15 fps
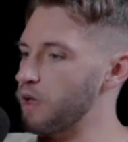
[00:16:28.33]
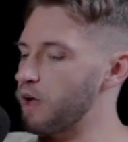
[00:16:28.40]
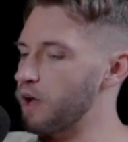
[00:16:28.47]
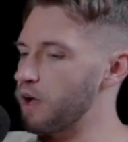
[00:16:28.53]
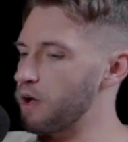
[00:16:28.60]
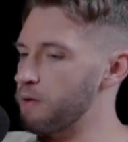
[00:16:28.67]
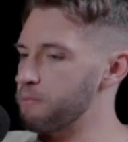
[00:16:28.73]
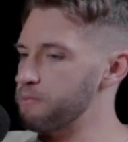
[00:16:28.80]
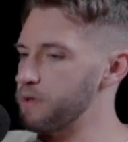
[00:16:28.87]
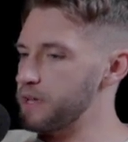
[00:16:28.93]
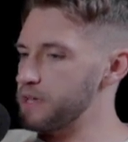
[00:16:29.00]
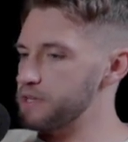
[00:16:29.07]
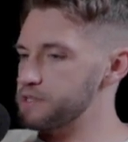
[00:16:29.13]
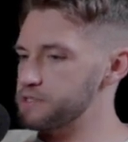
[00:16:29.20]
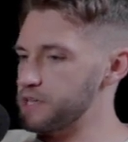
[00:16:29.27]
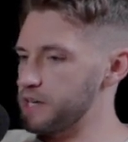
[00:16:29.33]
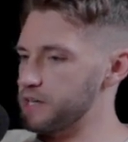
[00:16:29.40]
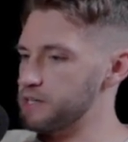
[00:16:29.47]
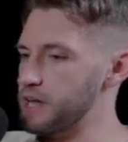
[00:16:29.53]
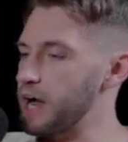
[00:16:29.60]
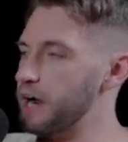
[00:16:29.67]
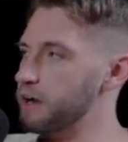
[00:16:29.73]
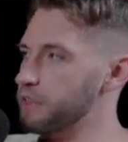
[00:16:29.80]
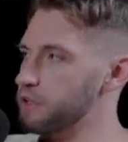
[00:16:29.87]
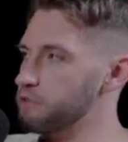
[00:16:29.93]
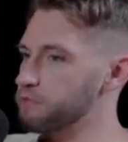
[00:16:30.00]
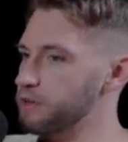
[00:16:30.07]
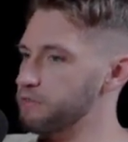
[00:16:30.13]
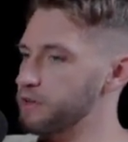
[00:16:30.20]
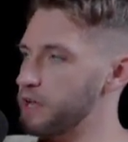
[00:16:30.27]
is an
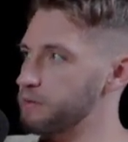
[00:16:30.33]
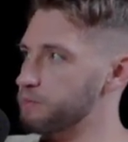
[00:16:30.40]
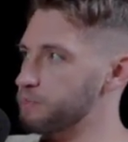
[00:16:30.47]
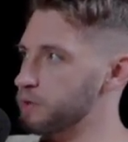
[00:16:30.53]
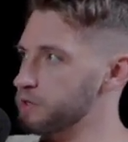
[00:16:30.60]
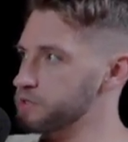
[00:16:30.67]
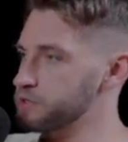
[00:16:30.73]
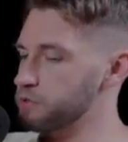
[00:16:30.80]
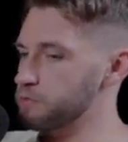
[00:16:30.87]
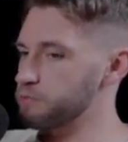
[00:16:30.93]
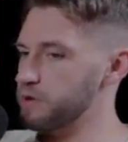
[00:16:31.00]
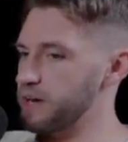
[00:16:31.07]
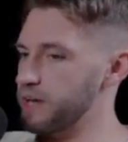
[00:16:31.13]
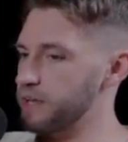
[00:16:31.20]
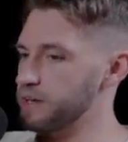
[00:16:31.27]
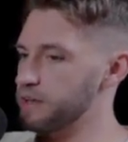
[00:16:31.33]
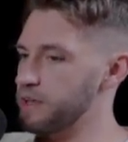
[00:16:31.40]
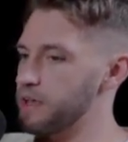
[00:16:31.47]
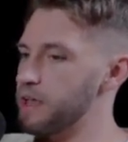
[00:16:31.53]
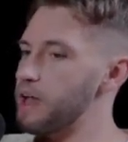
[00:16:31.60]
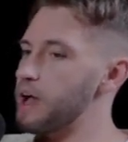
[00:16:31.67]
entirely revamped personal brand,